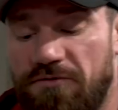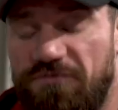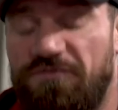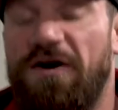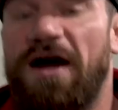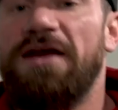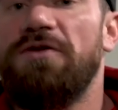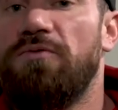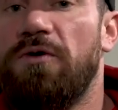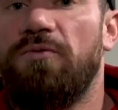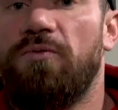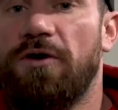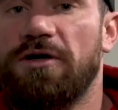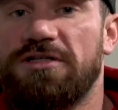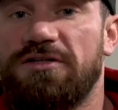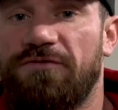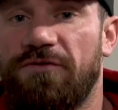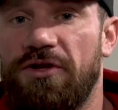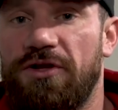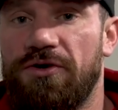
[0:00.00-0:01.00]
Find what
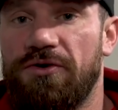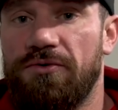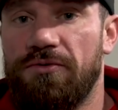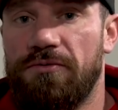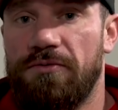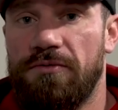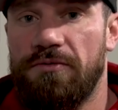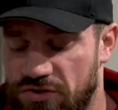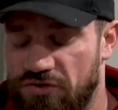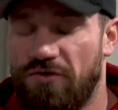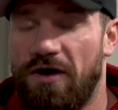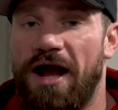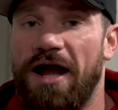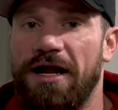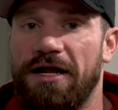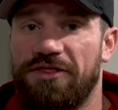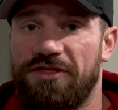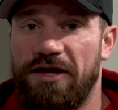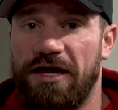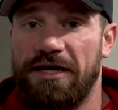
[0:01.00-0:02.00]
works for you.
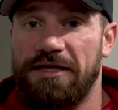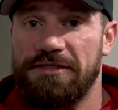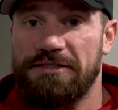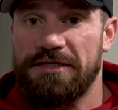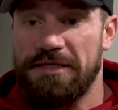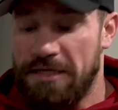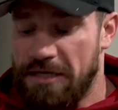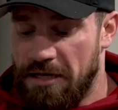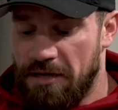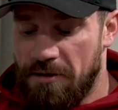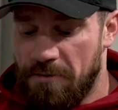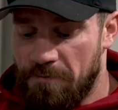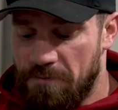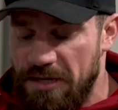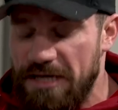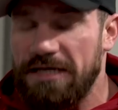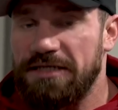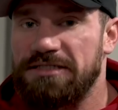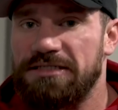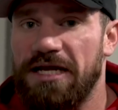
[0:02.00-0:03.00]
Try things.
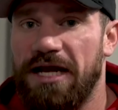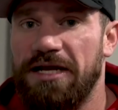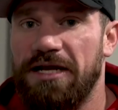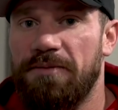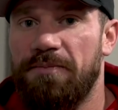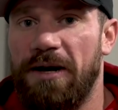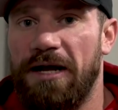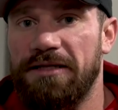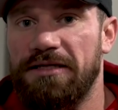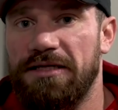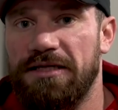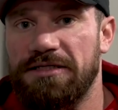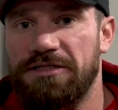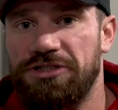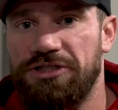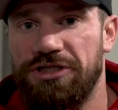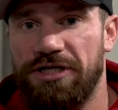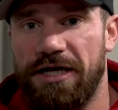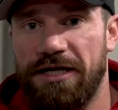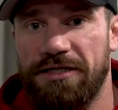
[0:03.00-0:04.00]
Be excited about this
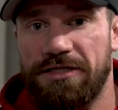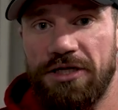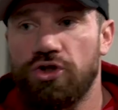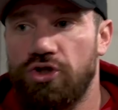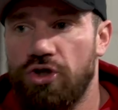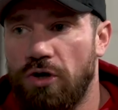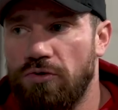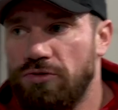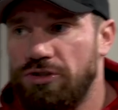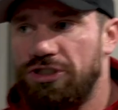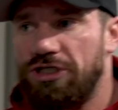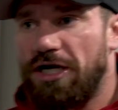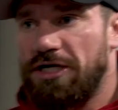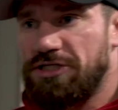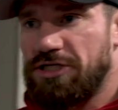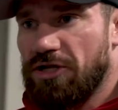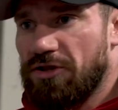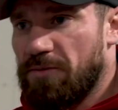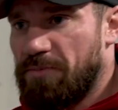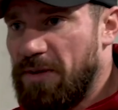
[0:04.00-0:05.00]
shit. Don't
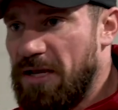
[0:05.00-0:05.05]
judge other